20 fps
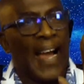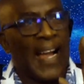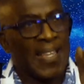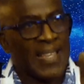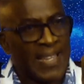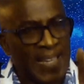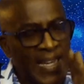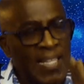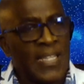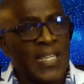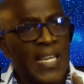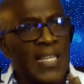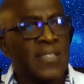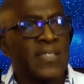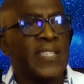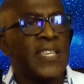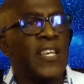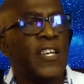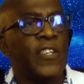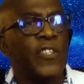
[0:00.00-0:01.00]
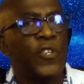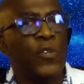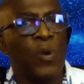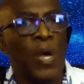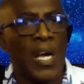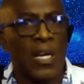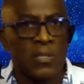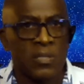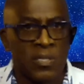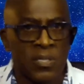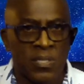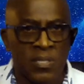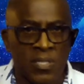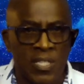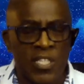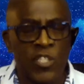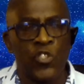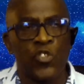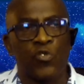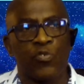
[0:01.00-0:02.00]
I cannot tell you how
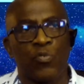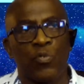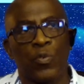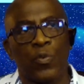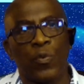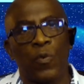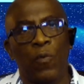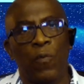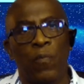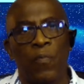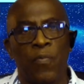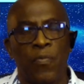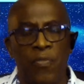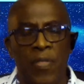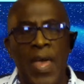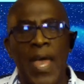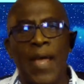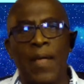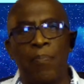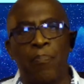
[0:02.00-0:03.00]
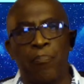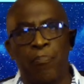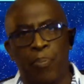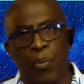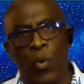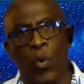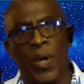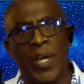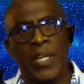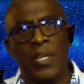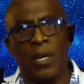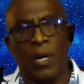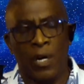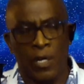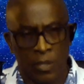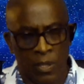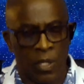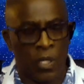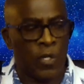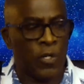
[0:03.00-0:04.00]
central that point
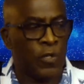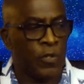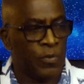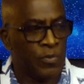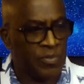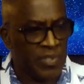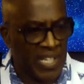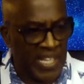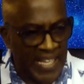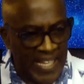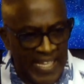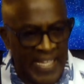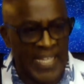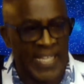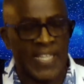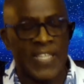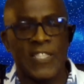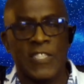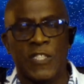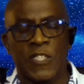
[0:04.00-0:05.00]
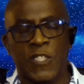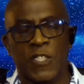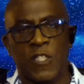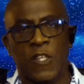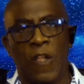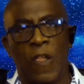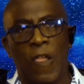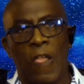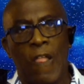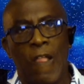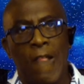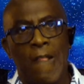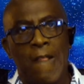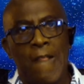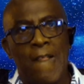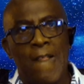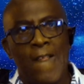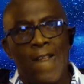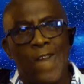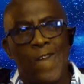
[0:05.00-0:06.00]
alone is.
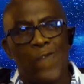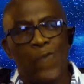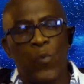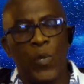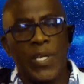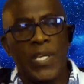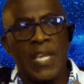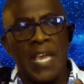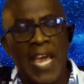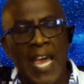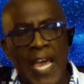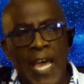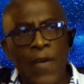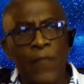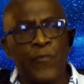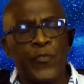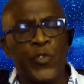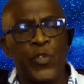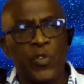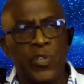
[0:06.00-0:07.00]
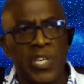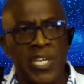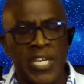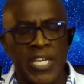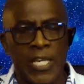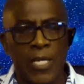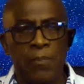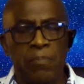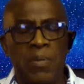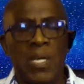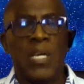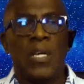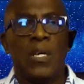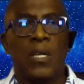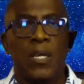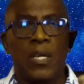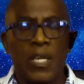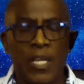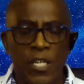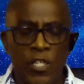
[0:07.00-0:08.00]
We have to keep
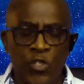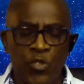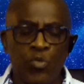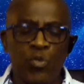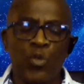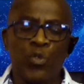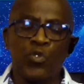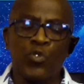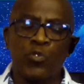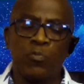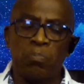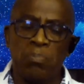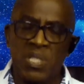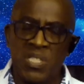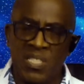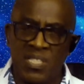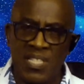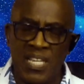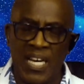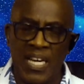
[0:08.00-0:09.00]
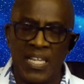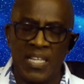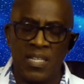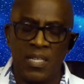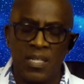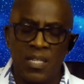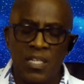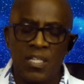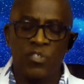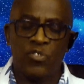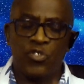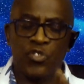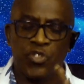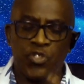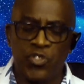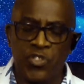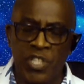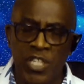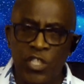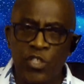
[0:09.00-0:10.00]
Israel's Messiah
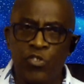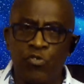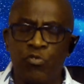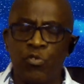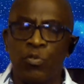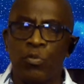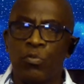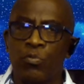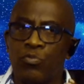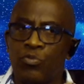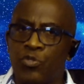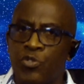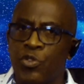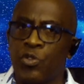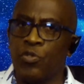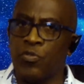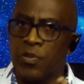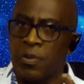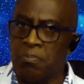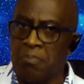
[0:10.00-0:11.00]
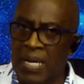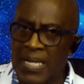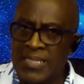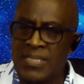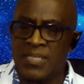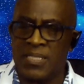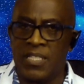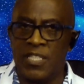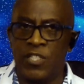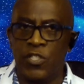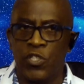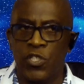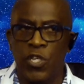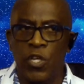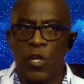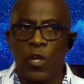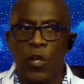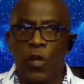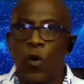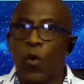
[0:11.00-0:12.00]
central to the message,